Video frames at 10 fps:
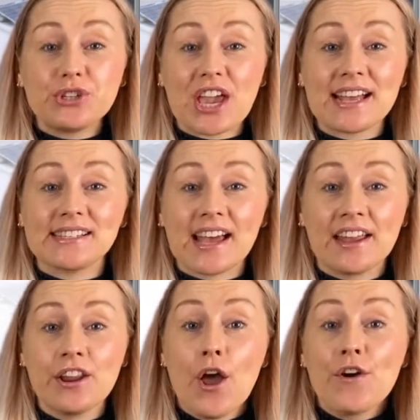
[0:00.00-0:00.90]

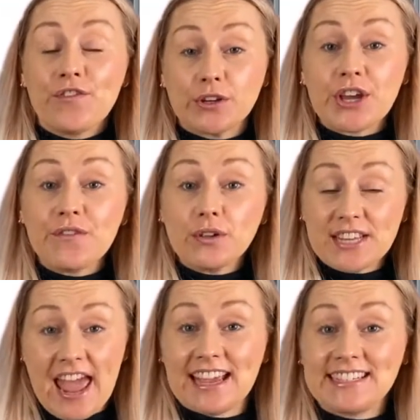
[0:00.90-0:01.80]
Sharesun
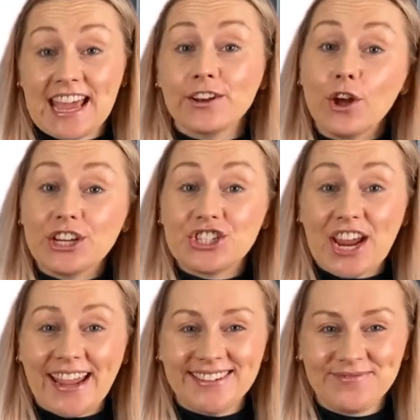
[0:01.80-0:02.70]
Photovoltaic
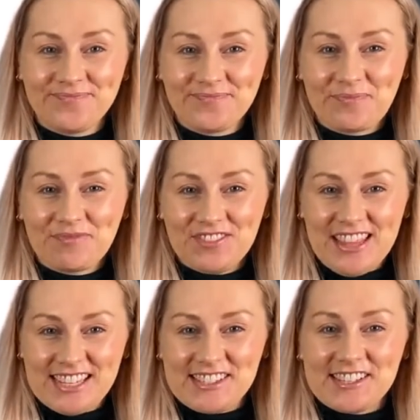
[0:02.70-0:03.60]
Technology.
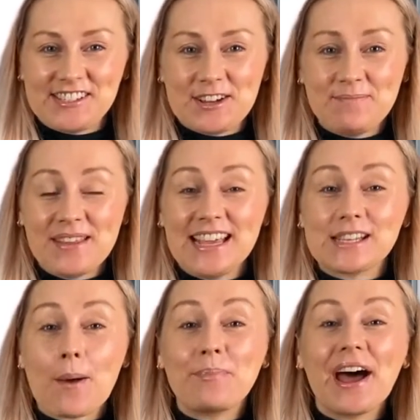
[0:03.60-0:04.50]
This system is
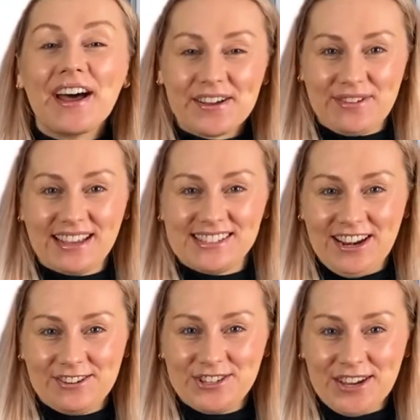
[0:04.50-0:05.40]
a perfect
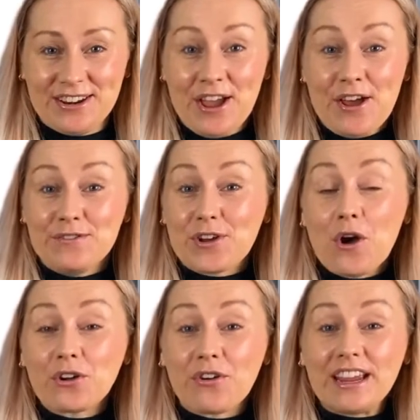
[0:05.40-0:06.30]
solution for
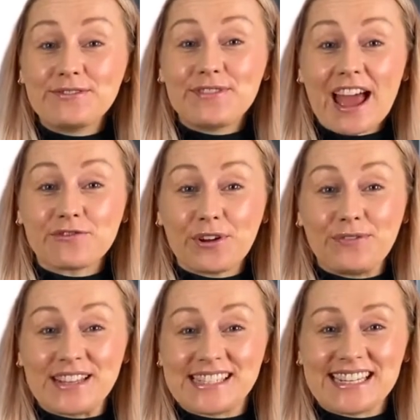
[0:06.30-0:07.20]
concrete flat roof
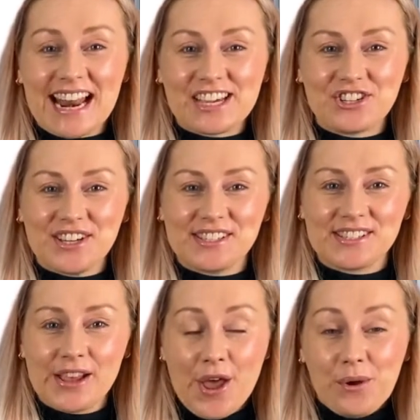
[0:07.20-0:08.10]
installations,
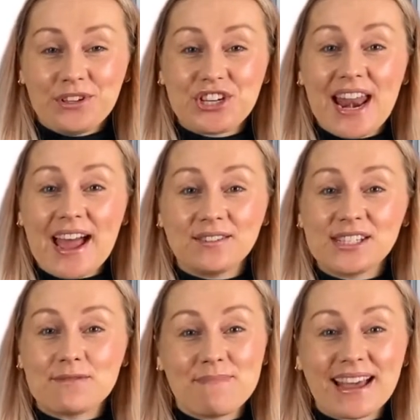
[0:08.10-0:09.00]
which allows
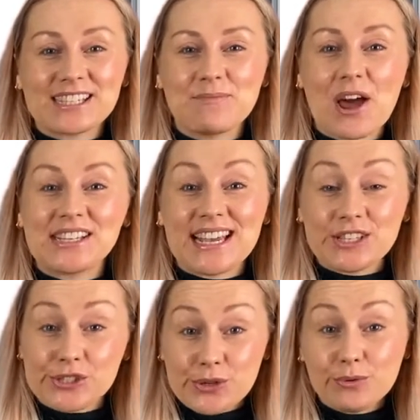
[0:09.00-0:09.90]
to maximise
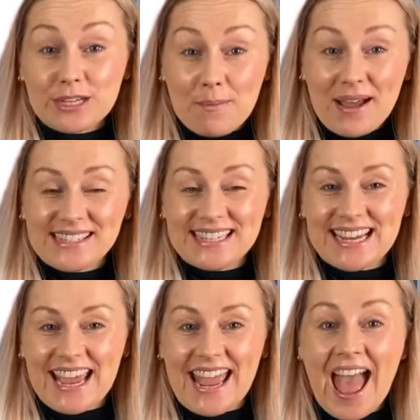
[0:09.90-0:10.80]
installed
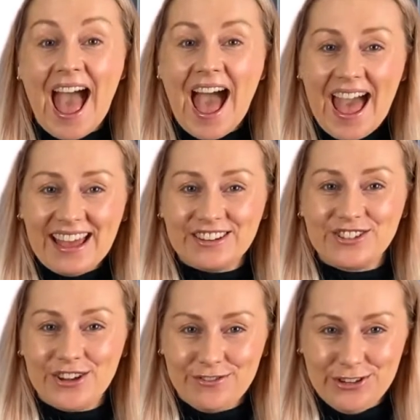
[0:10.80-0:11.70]
capacity and
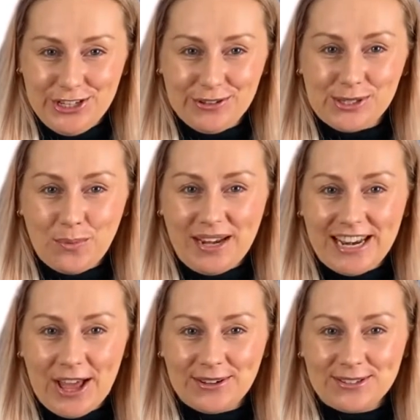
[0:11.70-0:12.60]
reduce the wind
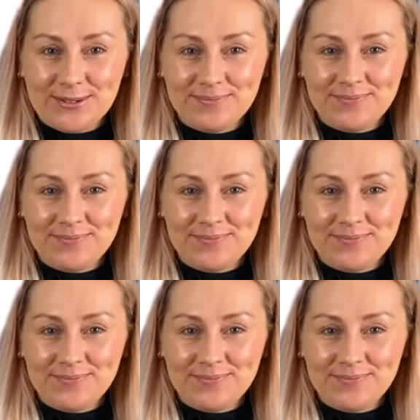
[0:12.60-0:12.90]
load.